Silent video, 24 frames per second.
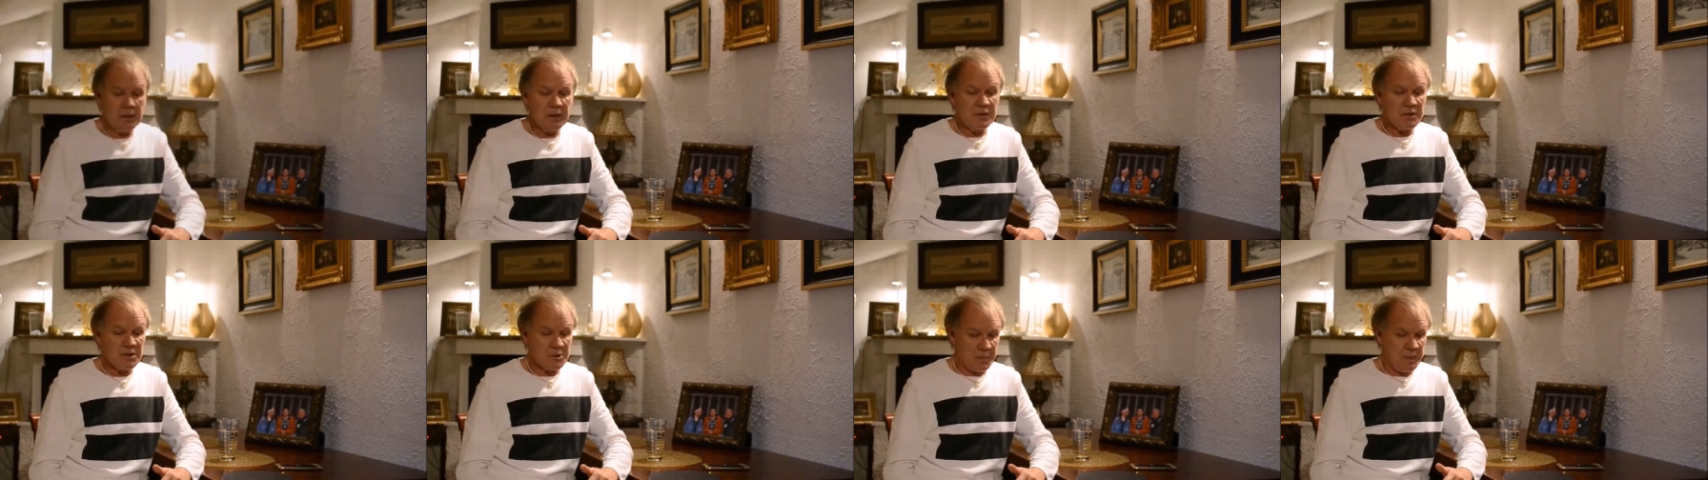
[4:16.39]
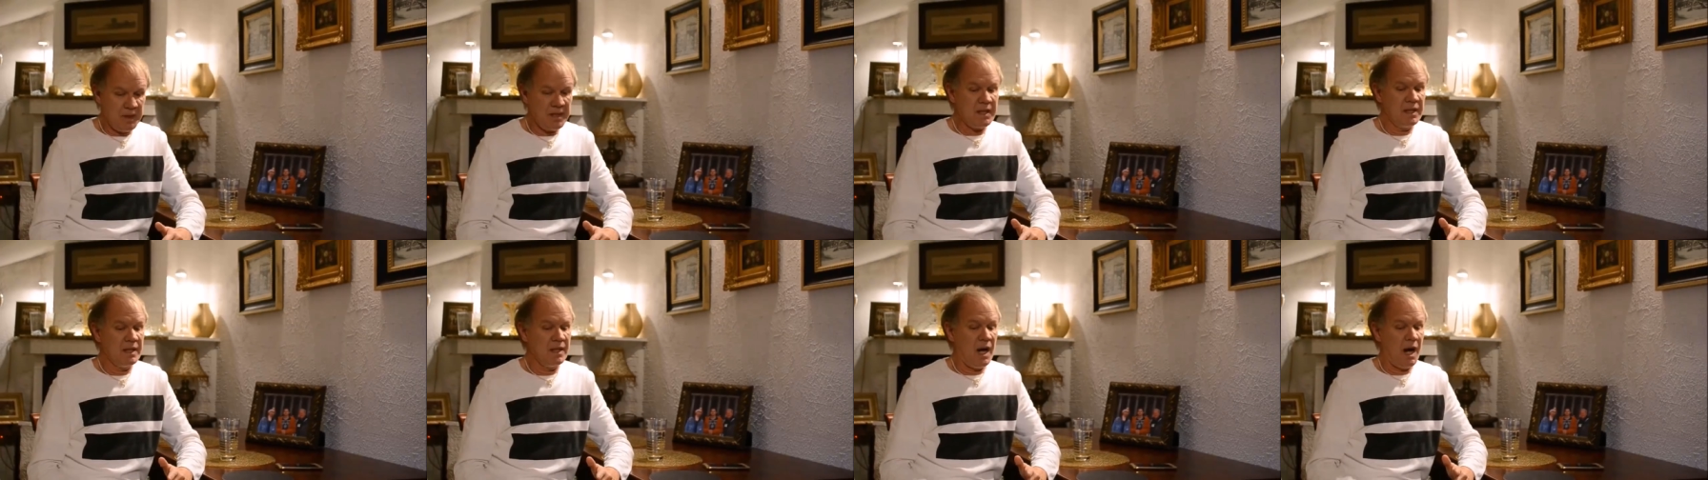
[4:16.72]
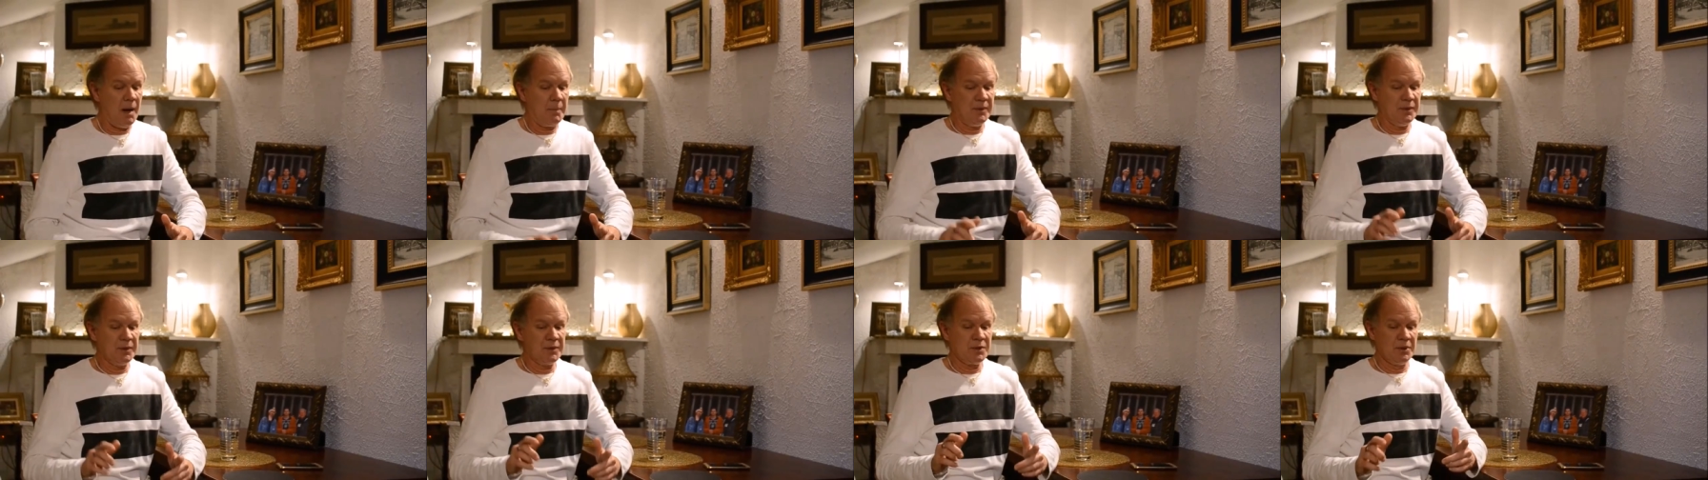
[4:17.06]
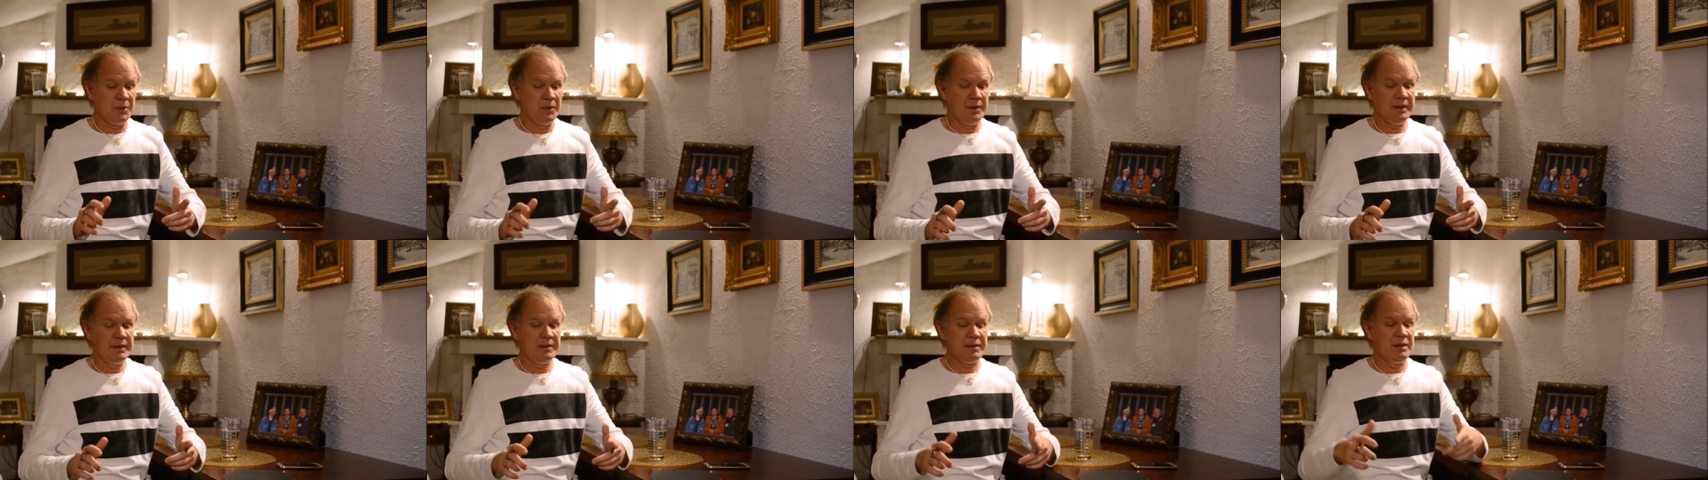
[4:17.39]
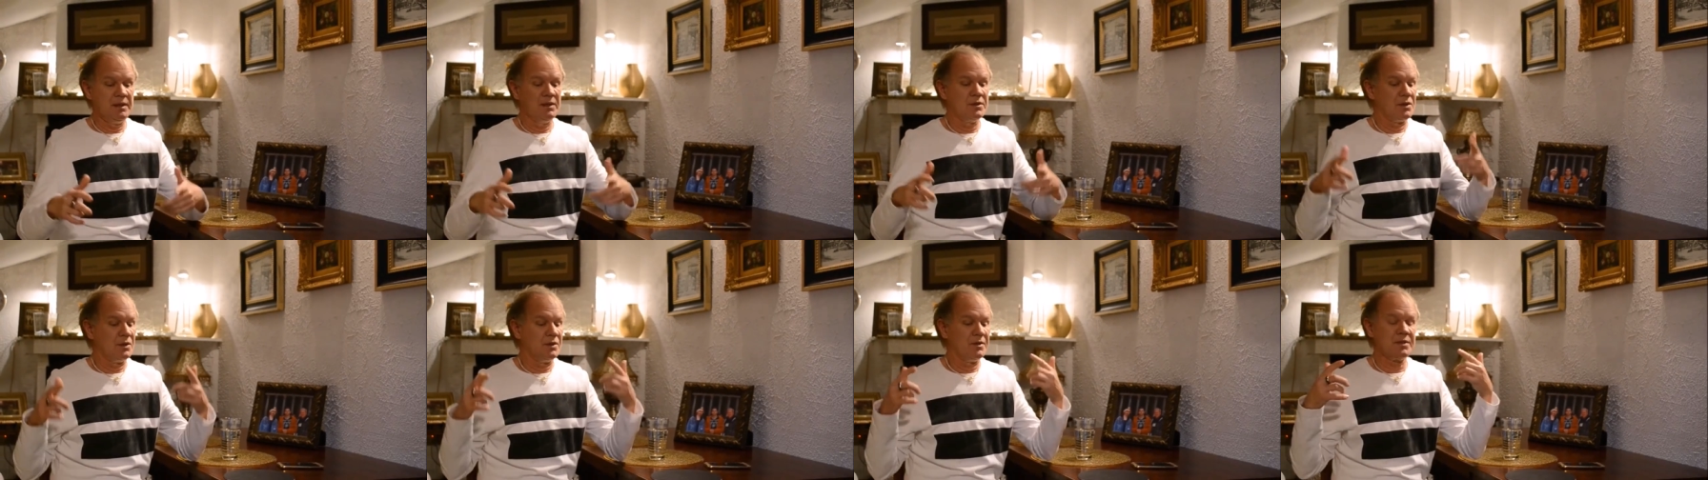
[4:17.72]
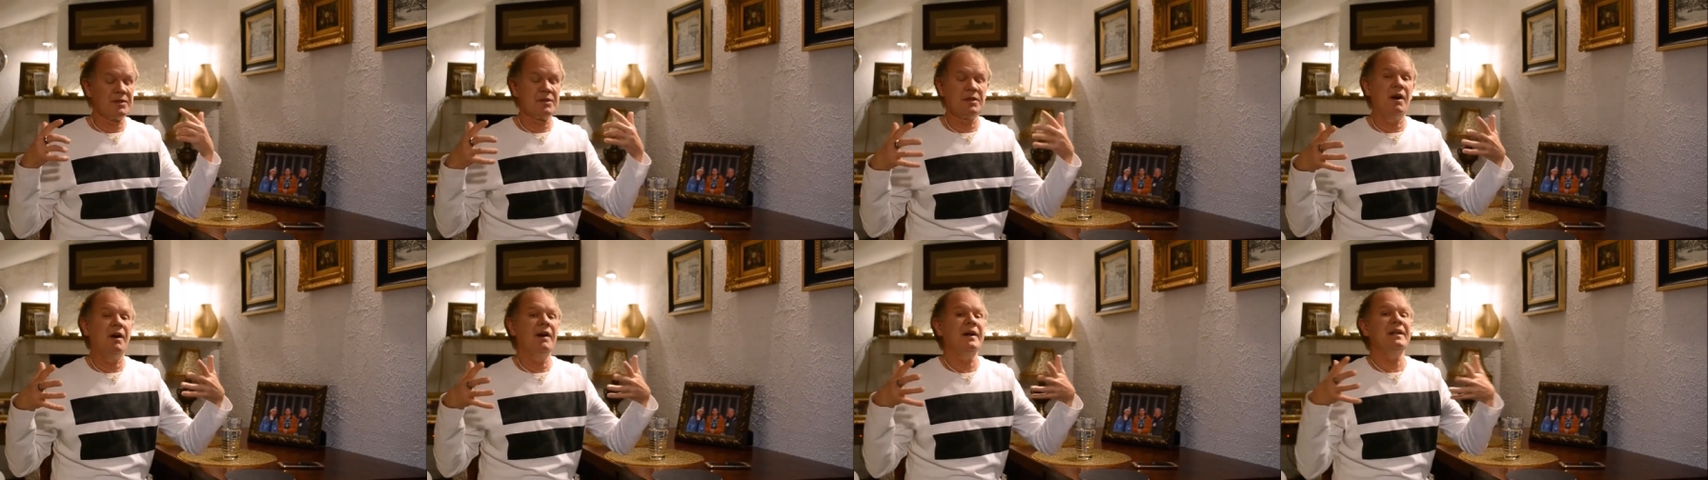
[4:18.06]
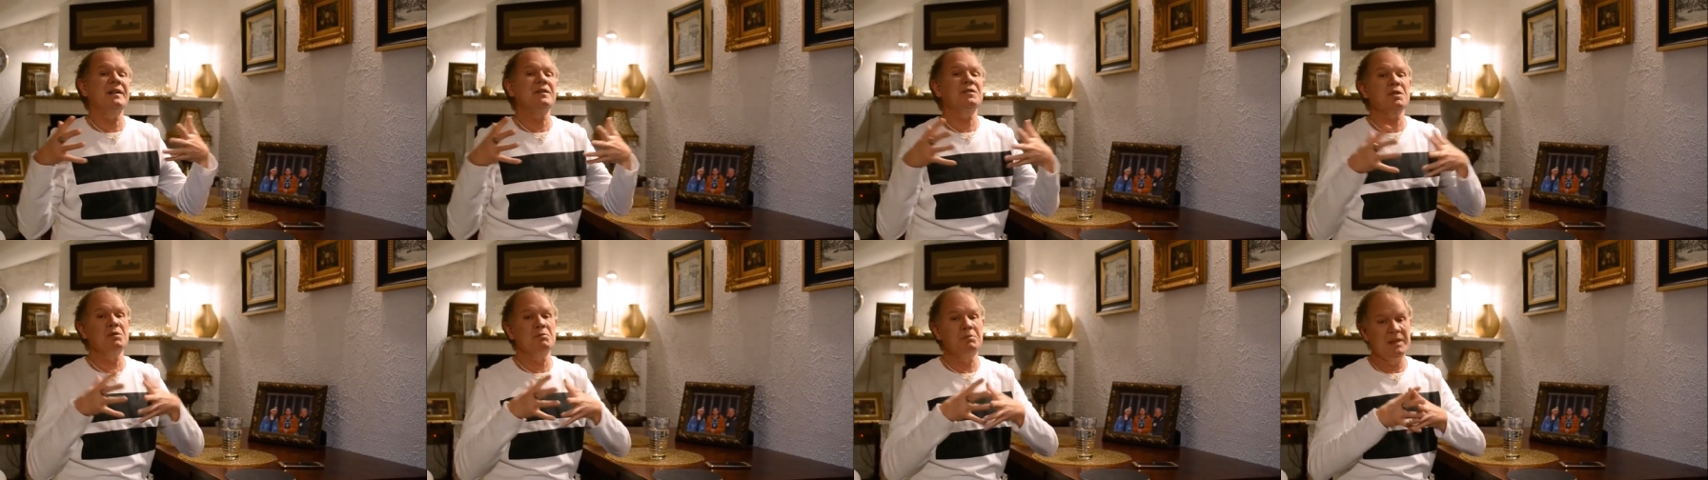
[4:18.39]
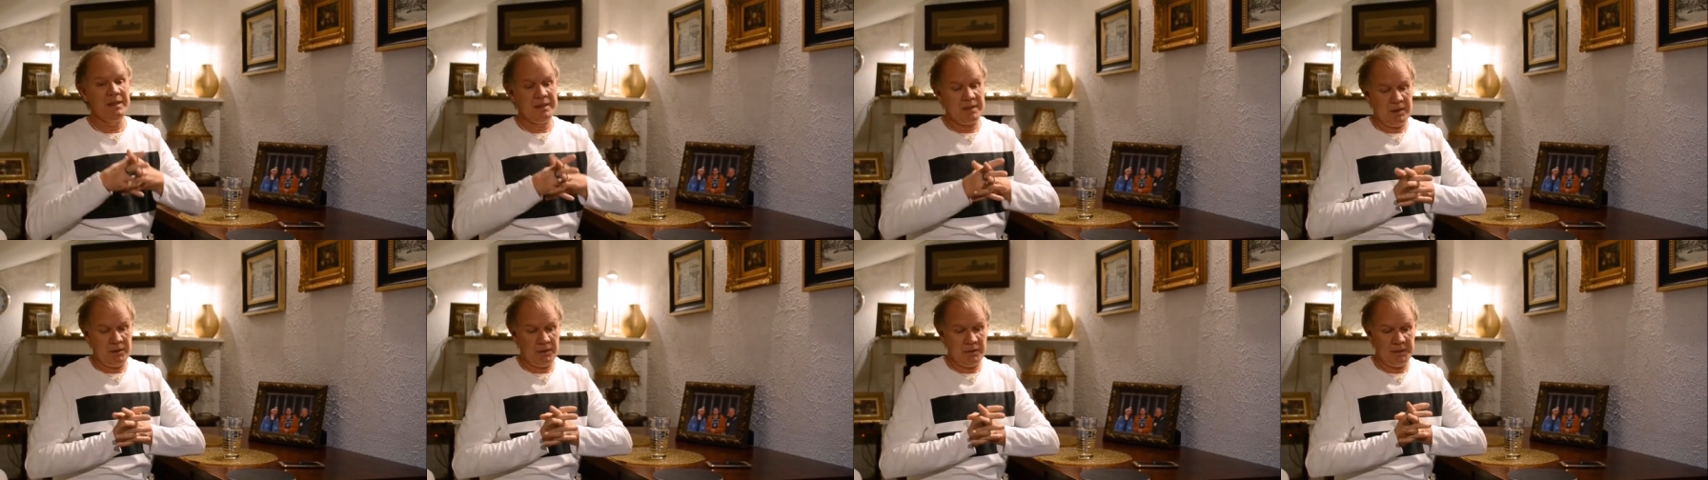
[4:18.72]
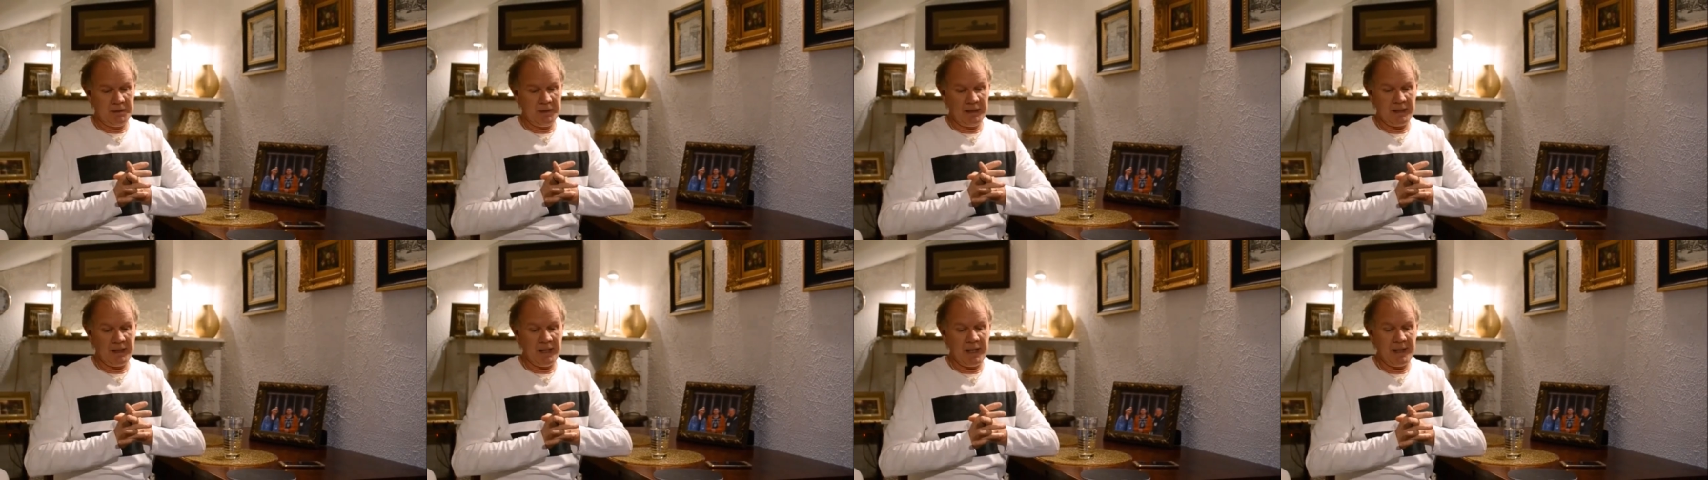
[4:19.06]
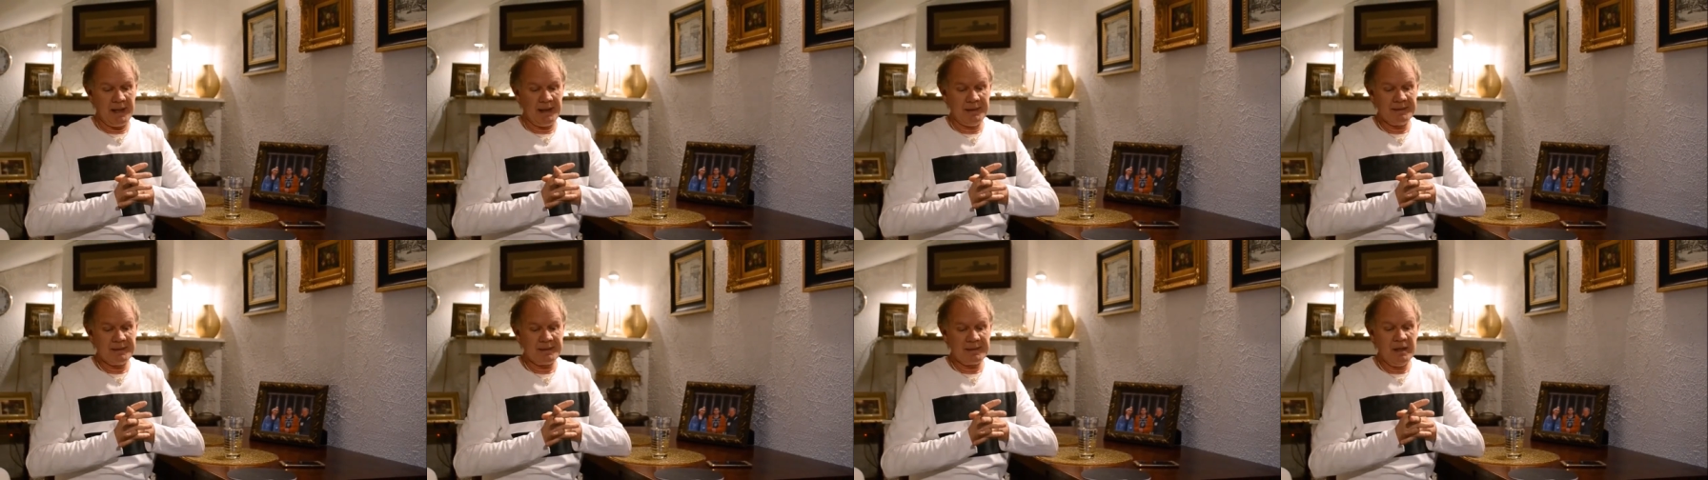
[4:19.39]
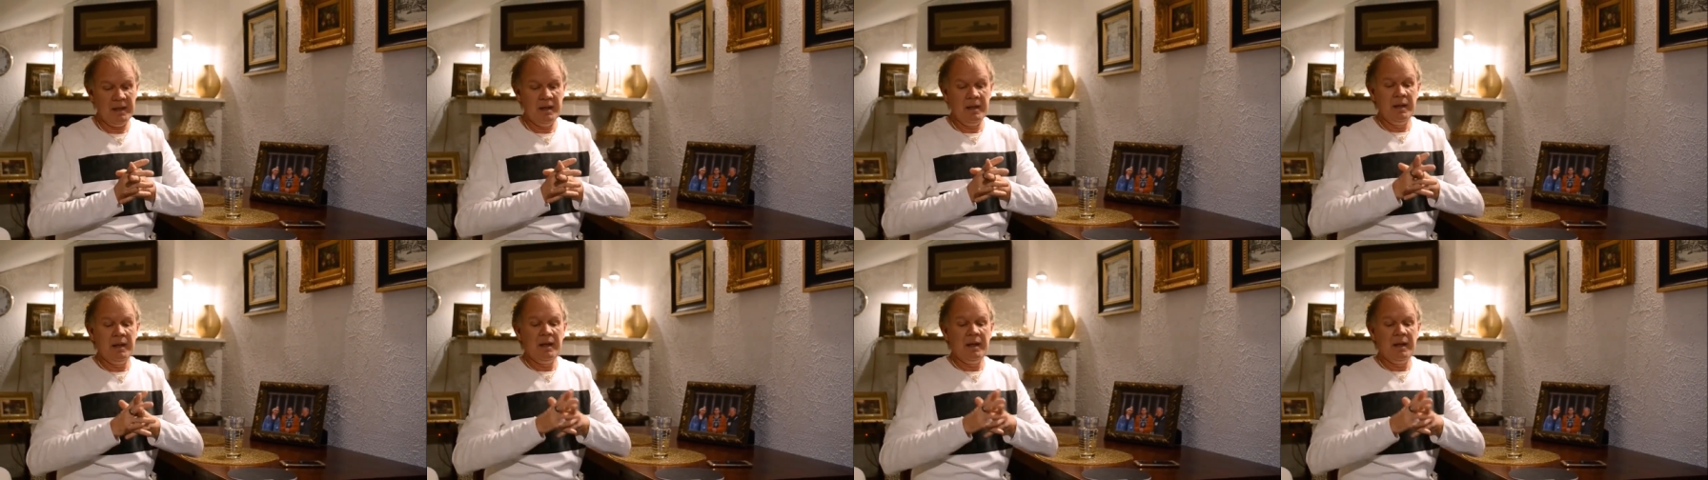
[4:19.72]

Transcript: Speaking opportunities are starting to materialize,